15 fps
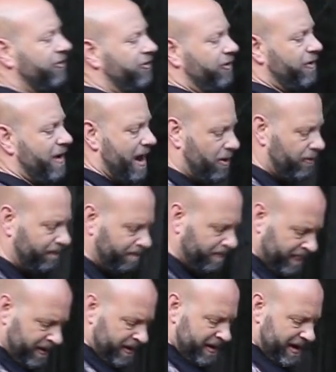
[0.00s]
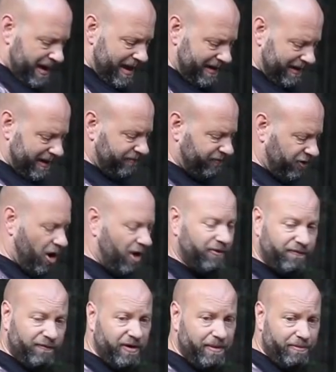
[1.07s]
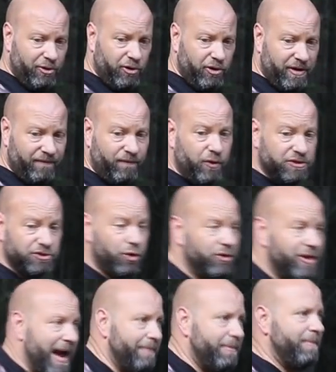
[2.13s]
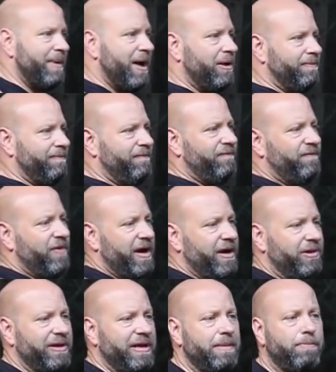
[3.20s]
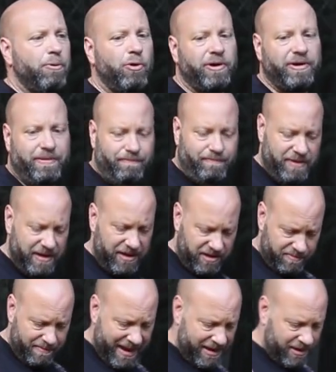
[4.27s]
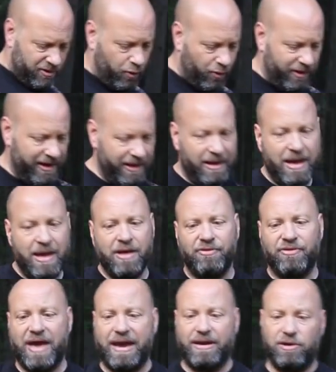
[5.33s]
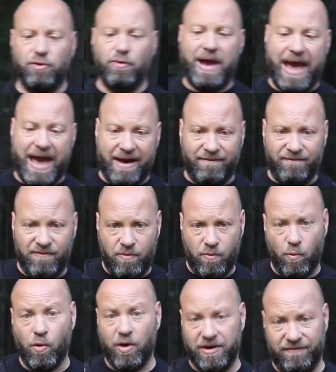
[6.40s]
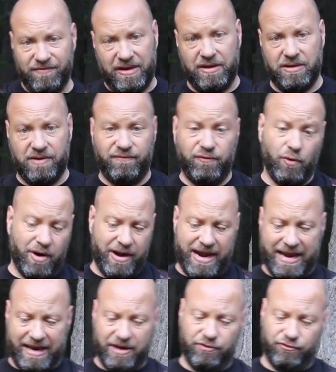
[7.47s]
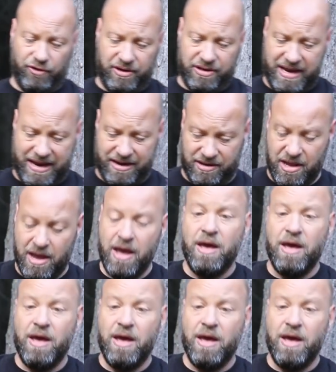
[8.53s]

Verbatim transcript: to the ground and it gives you all the freedom you're looking for. So alignment belt, vitally important. It is mandatory that you have one of these if you are hanging tree stands.